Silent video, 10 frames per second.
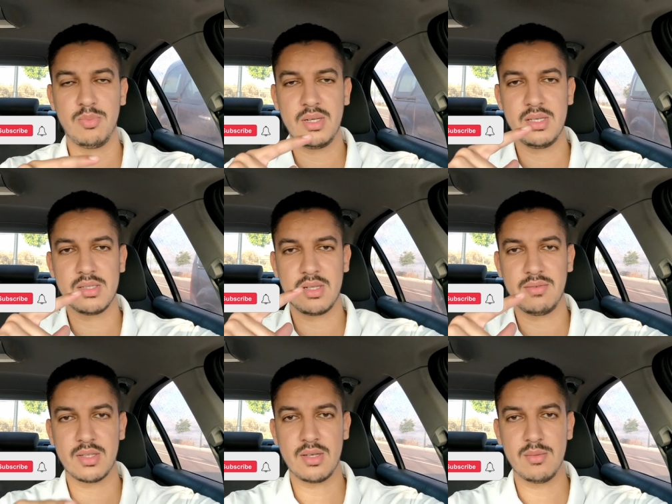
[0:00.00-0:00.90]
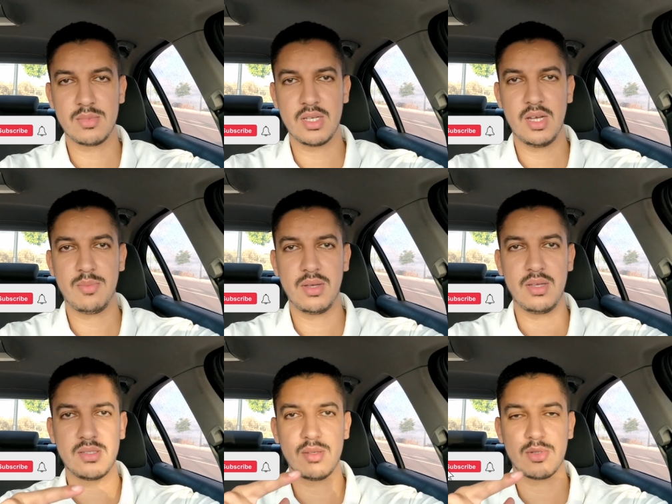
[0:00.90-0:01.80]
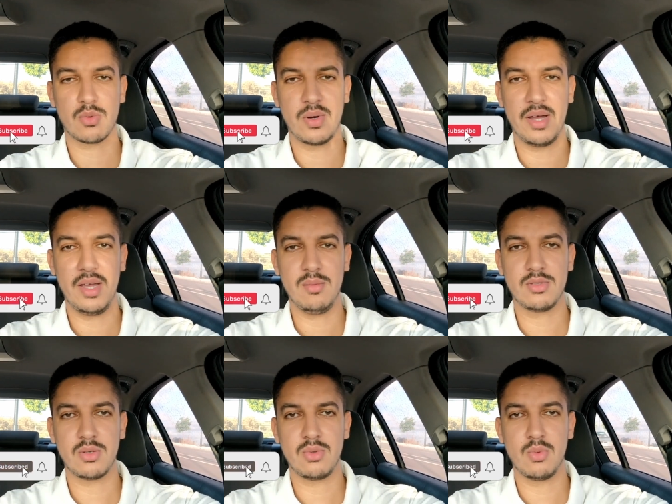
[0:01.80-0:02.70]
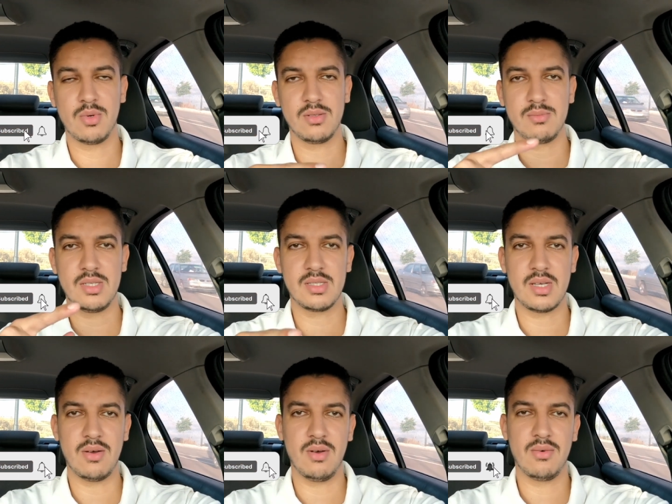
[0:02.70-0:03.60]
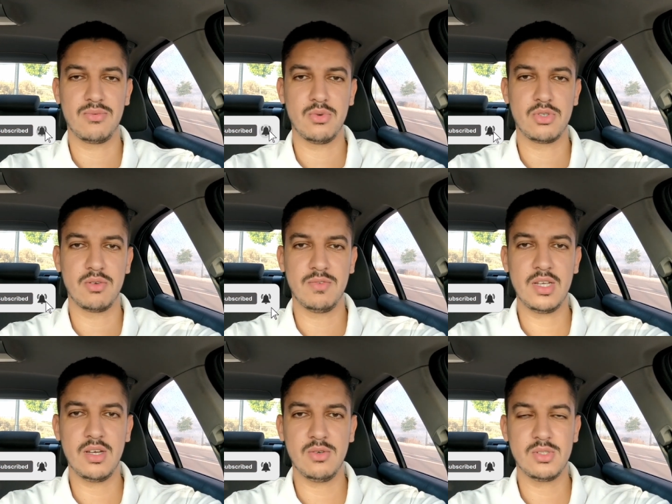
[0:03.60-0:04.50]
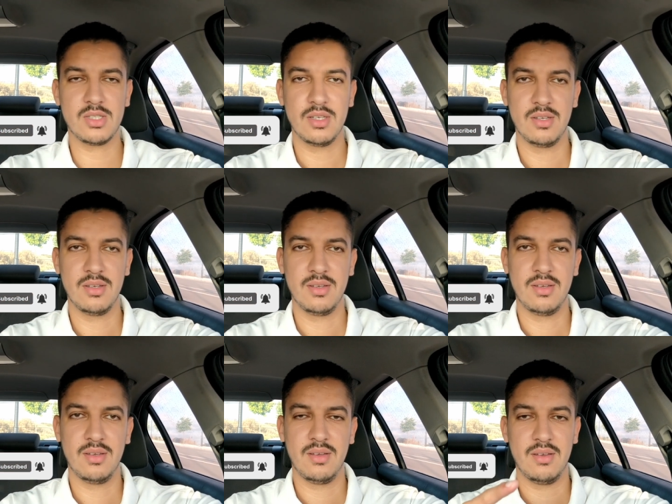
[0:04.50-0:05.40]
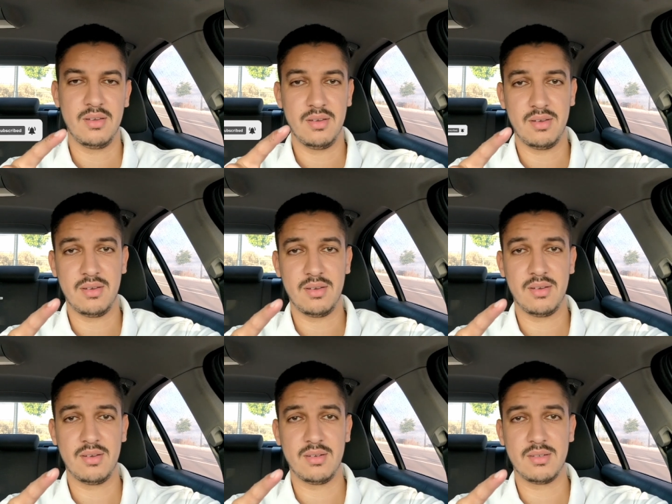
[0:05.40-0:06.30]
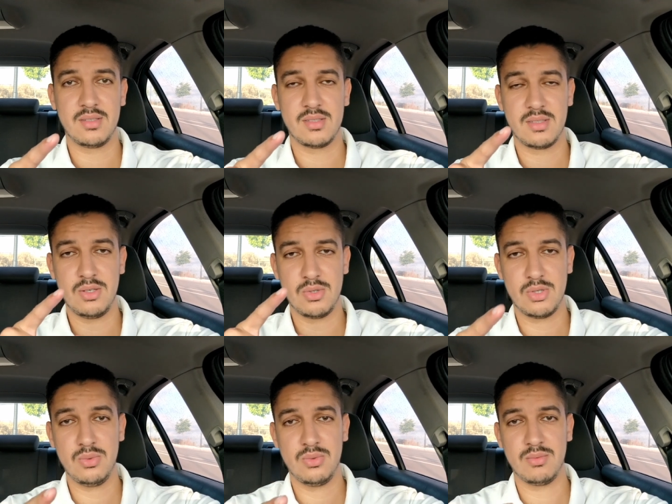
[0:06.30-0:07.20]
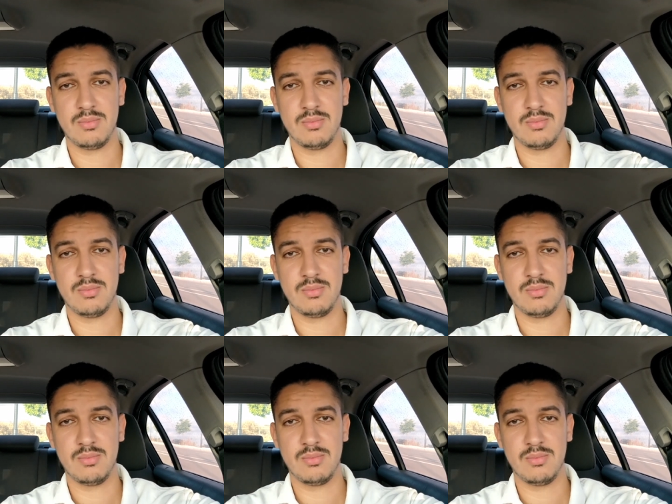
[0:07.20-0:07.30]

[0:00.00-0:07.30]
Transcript: please leave a thumbs up and subscribe so you won't miss out on future videos uh, and see you soon.